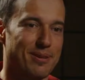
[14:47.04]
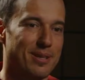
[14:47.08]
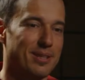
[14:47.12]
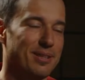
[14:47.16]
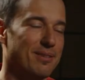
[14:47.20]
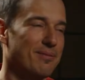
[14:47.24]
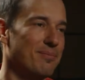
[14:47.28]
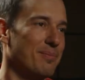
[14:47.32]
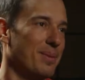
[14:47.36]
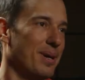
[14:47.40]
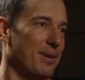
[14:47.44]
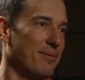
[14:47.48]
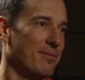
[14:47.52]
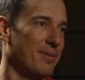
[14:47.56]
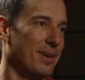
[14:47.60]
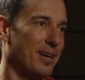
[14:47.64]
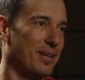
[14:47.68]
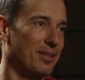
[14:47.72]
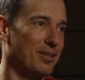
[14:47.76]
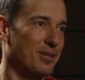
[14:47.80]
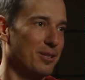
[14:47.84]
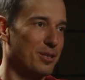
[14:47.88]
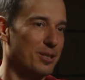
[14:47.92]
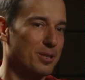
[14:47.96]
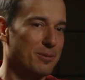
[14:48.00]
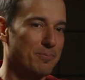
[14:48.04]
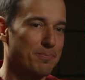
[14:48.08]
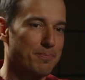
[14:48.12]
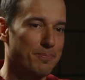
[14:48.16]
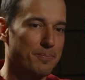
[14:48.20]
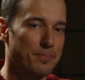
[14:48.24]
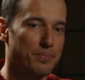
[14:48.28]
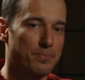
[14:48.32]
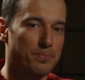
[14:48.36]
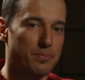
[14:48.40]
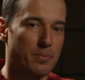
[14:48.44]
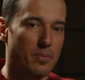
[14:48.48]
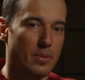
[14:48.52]
friend of my father's
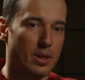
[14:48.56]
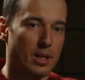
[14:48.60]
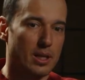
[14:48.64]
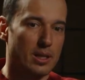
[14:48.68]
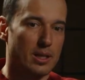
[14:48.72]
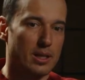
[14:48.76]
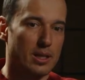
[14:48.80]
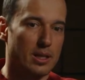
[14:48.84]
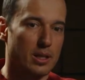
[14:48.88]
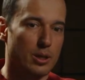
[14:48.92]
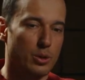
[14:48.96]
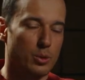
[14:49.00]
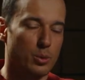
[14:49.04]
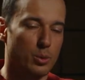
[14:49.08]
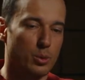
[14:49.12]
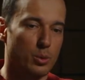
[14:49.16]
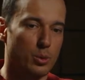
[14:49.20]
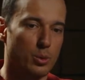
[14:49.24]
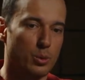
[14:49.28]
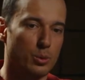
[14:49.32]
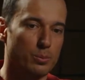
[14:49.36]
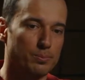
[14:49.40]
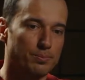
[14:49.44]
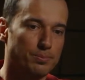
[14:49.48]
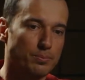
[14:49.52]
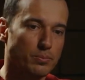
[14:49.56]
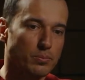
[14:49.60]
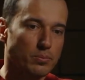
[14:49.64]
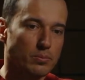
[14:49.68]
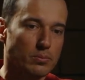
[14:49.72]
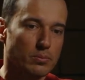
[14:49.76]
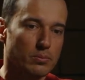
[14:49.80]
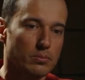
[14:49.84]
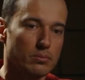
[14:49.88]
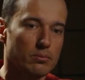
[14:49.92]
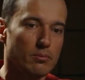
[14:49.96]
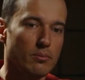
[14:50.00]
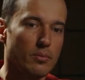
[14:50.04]
who
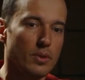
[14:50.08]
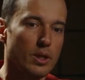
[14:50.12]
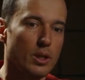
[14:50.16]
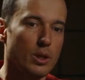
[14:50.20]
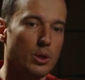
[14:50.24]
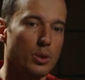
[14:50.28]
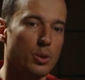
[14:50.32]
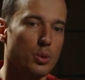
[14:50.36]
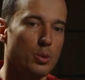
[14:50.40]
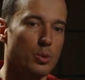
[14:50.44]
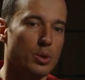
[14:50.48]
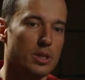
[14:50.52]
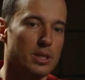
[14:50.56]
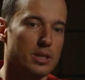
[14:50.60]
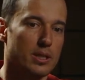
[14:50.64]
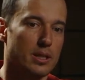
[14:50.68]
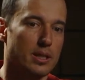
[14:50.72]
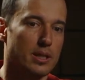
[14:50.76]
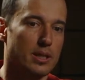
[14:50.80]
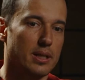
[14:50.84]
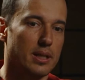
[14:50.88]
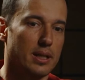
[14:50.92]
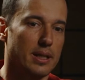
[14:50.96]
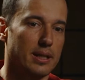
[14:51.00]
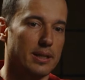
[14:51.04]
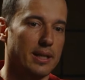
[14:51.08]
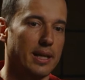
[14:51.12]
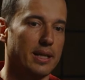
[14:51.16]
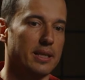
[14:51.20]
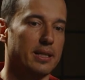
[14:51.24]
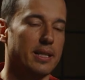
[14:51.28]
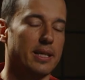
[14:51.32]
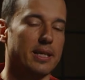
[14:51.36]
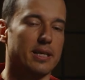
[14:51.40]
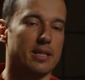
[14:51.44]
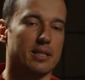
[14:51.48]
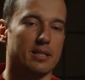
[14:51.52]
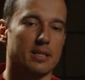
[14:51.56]
was an
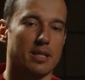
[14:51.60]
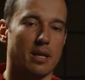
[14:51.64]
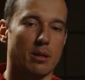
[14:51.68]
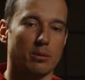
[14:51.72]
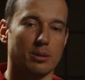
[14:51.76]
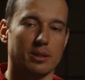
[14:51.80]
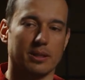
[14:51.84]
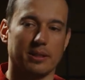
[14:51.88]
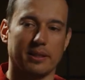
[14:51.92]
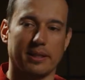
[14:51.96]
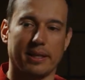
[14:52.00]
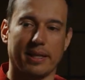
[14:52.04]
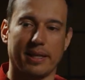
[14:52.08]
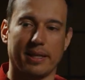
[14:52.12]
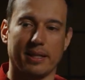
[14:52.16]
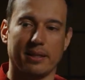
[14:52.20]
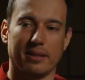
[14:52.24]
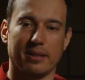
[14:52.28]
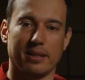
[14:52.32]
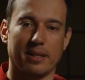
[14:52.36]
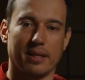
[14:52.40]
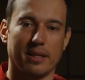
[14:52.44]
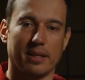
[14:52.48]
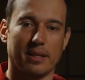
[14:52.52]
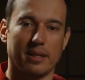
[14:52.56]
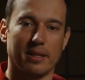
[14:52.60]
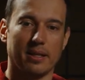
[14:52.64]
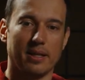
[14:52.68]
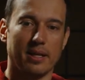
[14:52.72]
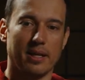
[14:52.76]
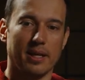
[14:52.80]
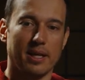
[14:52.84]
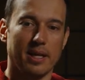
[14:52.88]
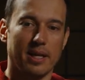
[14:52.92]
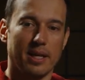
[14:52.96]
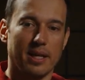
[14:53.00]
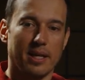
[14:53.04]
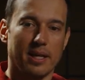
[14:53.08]
IT consultant. And
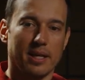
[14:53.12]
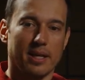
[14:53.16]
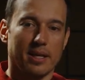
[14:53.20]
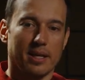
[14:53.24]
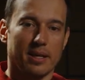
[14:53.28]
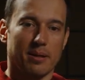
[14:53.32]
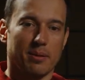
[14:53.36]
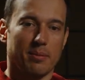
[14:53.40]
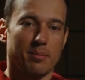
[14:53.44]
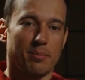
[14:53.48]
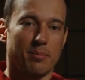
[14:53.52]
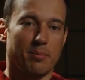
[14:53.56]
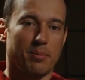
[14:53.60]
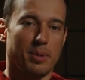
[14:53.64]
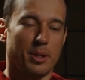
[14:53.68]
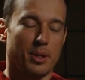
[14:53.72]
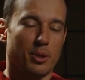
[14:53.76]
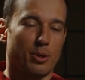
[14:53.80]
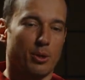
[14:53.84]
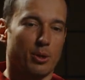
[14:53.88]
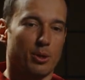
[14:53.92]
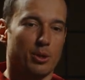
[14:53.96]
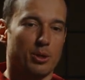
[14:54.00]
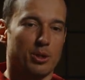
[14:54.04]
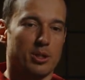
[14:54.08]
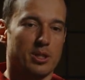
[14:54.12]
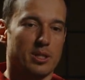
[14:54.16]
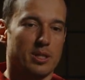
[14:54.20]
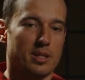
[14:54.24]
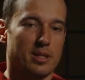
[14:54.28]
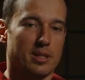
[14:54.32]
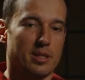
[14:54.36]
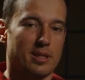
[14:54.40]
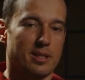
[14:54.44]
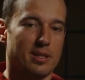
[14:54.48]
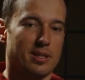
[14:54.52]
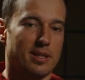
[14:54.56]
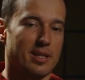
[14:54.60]
because
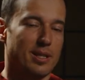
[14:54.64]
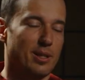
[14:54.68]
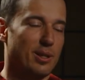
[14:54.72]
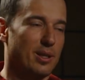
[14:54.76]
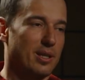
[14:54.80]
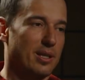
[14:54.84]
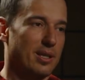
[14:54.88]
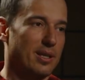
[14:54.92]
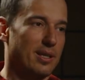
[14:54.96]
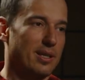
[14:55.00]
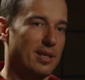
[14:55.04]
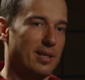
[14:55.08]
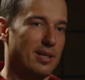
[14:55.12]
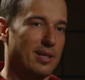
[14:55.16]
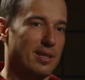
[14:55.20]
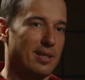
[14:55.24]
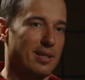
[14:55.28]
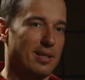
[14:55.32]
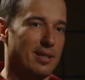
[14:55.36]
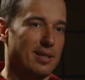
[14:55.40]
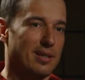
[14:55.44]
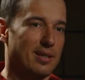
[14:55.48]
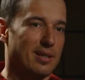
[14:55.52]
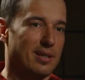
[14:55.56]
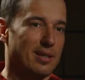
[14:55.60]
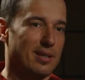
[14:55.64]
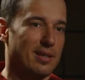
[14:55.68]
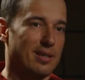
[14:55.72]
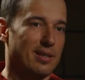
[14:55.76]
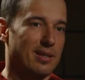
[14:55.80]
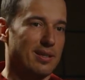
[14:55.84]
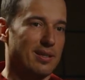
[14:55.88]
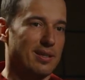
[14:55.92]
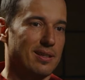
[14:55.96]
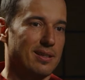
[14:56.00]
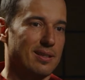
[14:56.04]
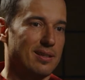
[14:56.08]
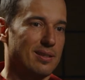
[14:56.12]
he
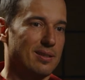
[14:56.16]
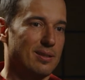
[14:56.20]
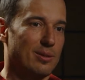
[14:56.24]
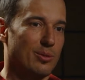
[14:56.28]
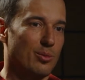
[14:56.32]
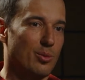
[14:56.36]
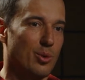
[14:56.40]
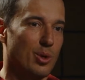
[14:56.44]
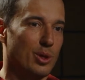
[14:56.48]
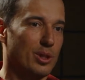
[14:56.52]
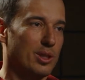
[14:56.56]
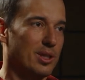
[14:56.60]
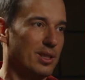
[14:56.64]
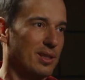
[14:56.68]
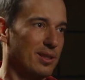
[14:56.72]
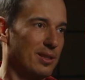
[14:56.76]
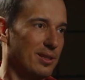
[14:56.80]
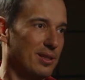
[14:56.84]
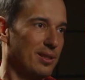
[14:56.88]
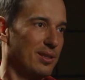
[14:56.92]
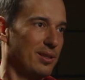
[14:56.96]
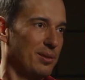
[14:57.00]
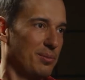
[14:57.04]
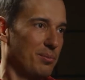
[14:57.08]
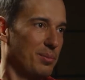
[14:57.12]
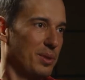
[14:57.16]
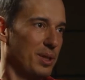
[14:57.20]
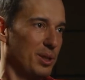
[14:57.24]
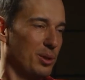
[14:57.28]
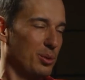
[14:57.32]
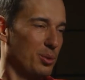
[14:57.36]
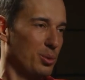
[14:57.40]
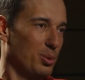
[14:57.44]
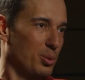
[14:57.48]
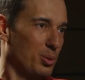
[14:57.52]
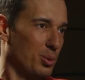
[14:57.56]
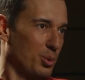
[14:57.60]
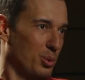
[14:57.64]
wanted me
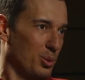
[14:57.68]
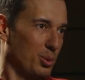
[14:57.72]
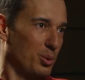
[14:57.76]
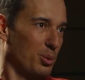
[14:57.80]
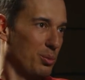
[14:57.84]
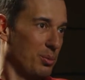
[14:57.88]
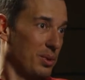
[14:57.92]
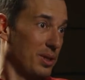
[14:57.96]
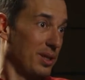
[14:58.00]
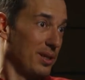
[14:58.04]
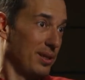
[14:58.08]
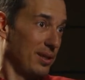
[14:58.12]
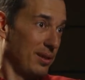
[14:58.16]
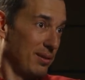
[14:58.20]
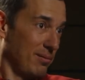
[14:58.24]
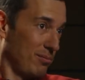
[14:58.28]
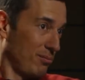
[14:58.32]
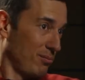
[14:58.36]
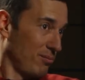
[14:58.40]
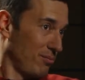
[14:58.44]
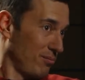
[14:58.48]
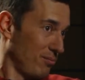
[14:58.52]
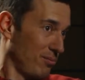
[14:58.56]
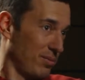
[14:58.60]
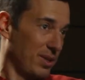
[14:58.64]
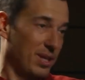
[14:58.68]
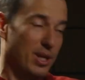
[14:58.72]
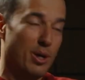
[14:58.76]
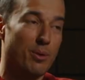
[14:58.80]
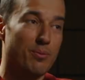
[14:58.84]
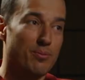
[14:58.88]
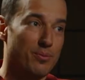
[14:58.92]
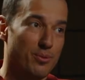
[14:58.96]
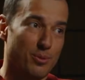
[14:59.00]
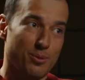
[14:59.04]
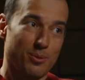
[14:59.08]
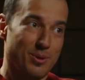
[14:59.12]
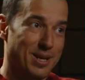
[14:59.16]
to be
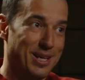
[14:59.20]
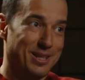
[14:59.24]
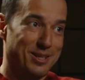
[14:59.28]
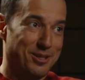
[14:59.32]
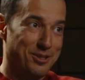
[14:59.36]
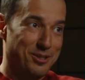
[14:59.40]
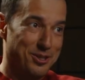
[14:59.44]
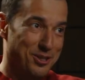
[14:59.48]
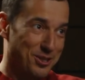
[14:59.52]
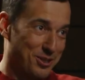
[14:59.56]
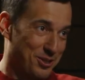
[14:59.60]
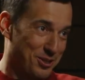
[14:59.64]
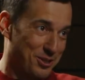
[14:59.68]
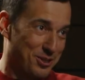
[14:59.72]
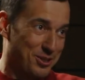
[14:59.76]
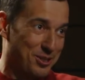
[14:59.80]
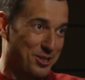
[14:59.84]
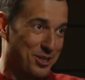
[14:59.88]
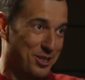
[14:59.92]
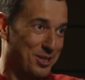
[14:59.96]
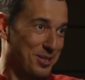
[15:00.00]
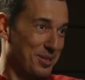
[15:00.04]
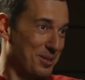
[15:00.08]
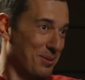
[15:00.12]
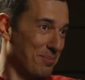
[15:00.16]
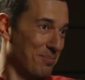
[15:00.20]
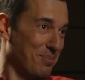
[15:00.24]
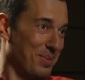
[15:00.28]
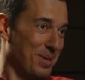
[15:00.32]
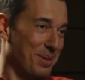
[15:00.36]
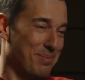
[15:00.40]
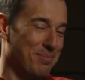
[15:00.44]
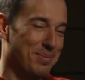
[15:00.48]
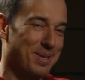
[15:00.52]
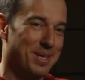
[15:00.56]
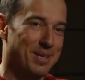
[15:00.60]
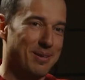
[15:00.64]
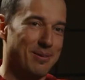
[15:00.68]
helpful rather than just
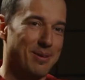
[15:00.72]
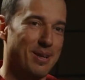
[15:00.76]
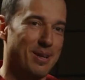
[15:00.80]
be